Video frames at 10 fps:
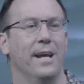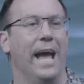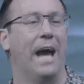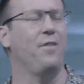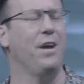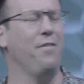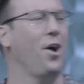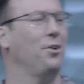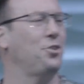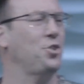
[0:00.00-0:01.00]
Have you ever
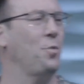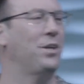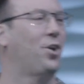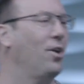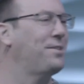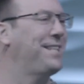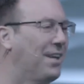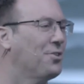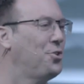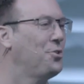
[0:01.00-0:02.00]
noticed when God
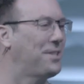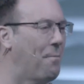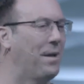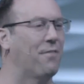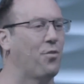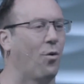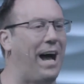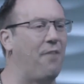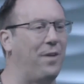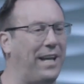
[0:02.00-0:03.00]
tells you something of your
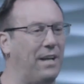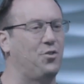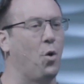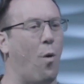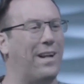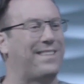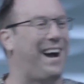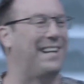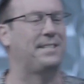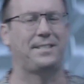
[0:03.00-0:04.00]
life, he gives you one
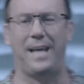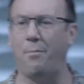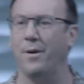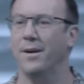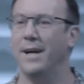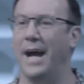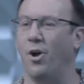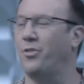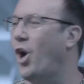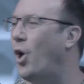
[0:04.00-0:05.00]
tiny step and
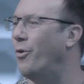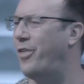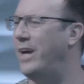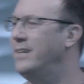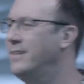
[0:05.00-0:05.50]
not the whole thing?